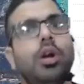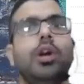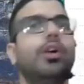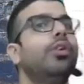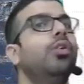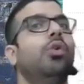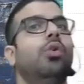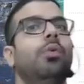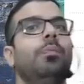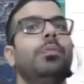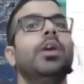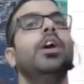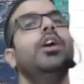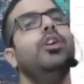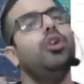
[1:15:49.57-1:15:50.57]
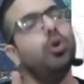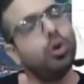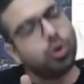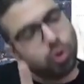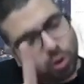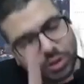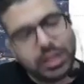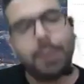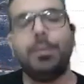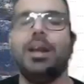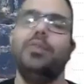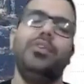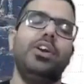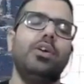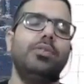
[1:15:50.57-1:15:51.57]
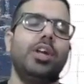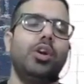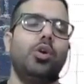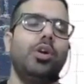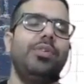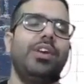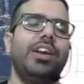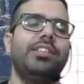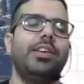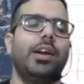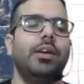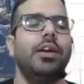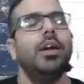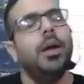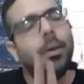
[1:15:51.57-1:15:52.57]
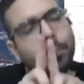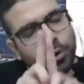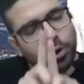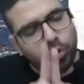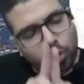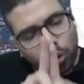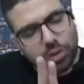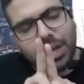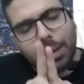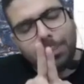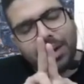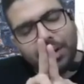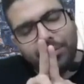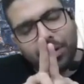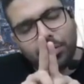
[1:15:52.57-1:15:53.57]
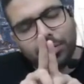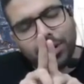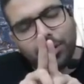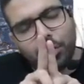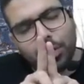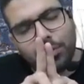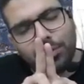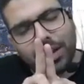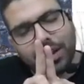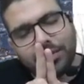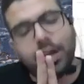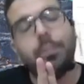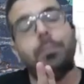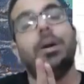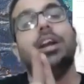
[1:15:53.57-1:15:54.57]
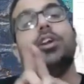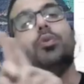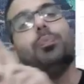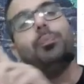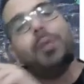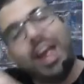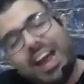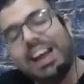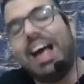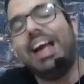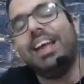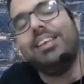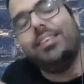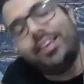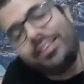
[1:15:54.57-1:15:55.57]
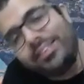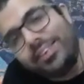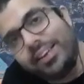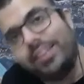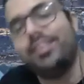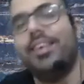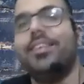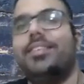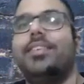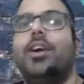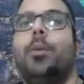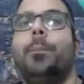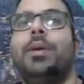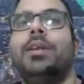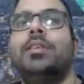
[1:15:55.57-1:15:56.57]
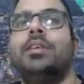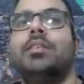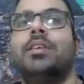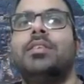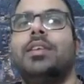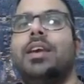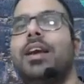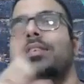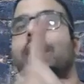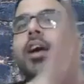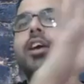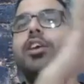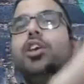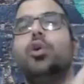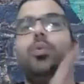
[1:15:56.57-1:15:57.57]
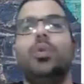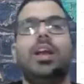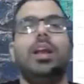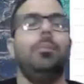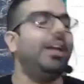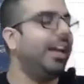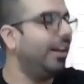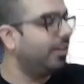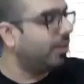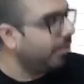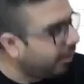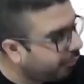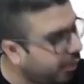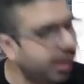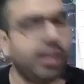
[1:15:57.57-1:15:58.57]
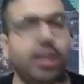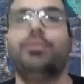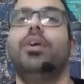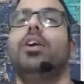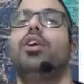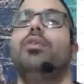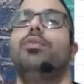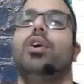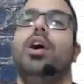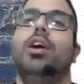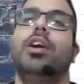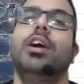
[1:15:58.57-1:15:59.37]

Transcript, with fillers: No. You took the benefit of the notification. You took the benefit of the notification, but you paid IGST and GST compensation cess. You will be eligible for a refund of your